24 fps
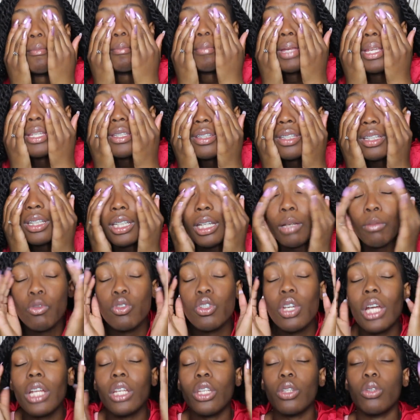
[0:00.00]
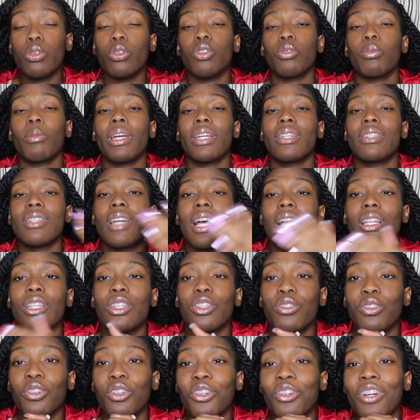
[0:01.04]
basically I'm trying to use my
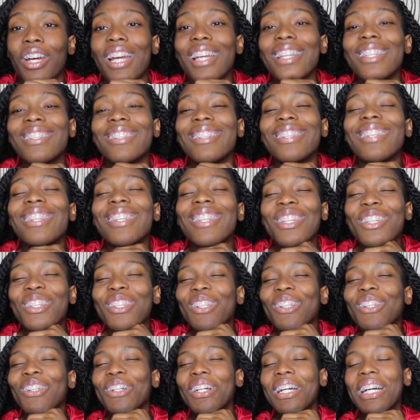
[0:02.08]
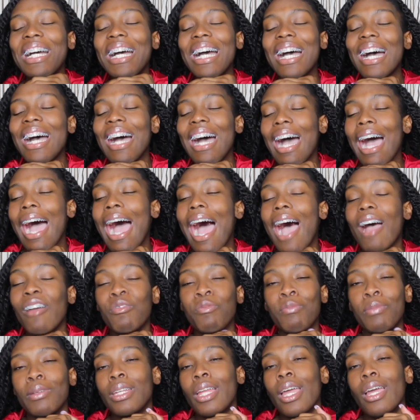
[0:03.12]
talents for Christ. You know,
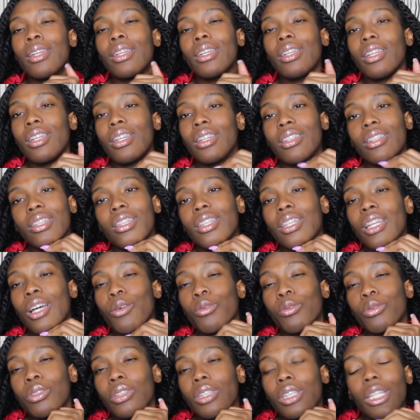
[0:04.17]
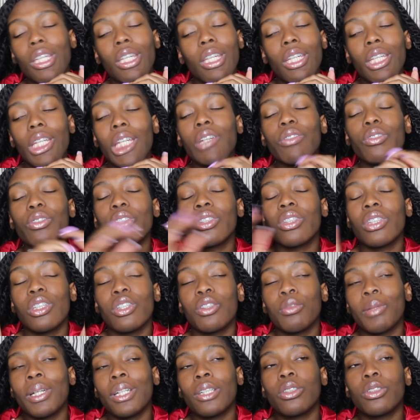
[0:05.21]
I've been editing since I was a kid, ever
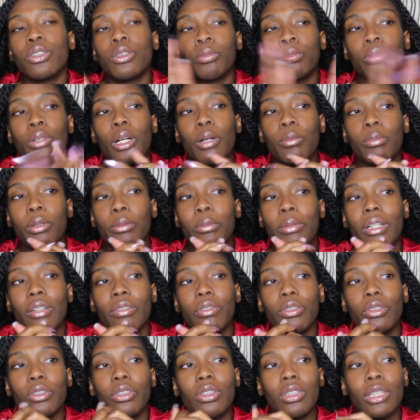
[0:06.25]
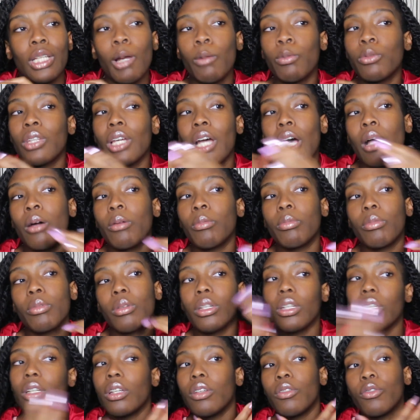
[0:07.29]
since my uncle bought me my first laptop
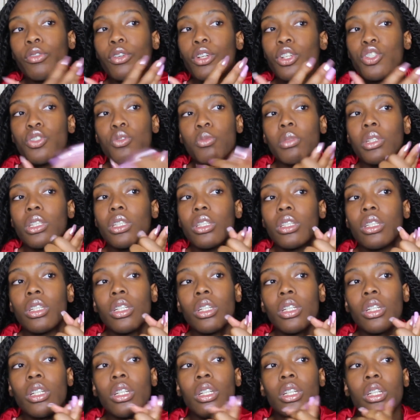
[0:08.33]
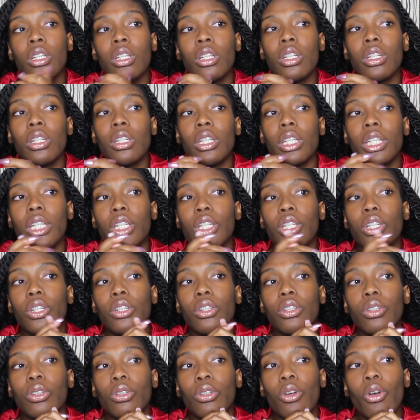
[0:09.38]
in freshman
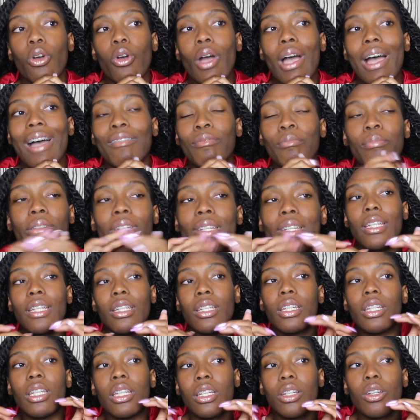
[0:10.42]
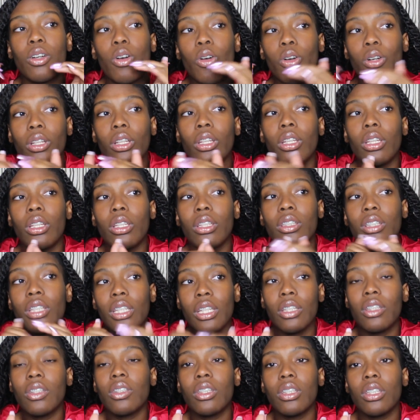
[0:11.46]
year. You know, I've editing on it
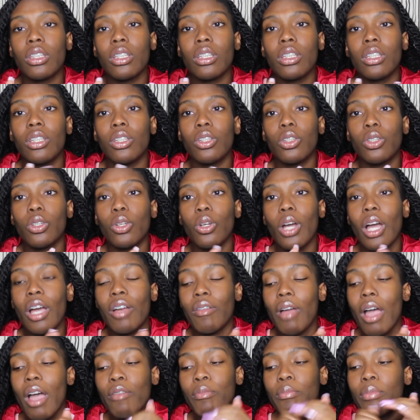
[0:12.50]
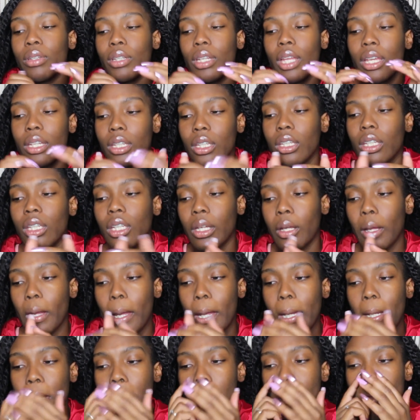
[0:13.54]
since. You know, I've been editing,
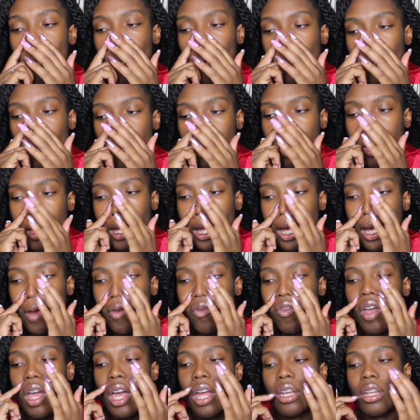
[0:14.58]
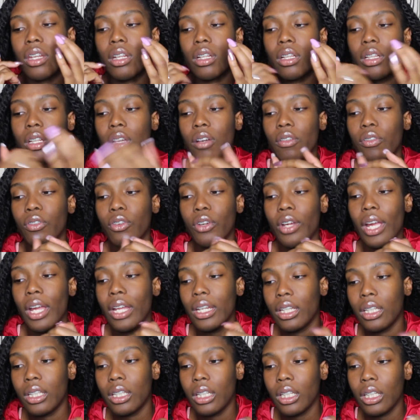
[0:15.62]
and I've had a love for
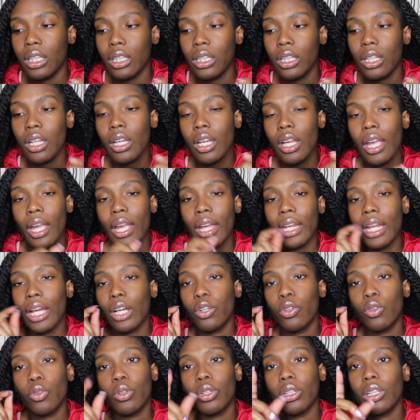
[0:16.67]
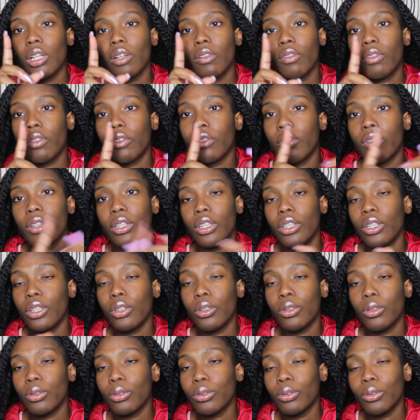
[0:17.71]
editing, and I grew a love for
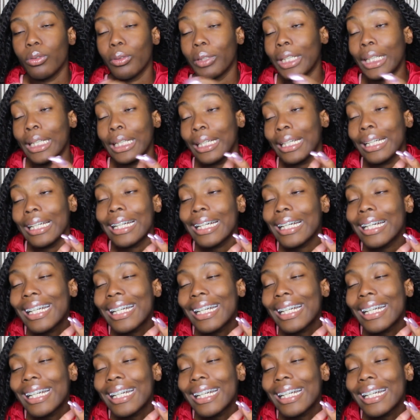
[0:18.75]
videoing.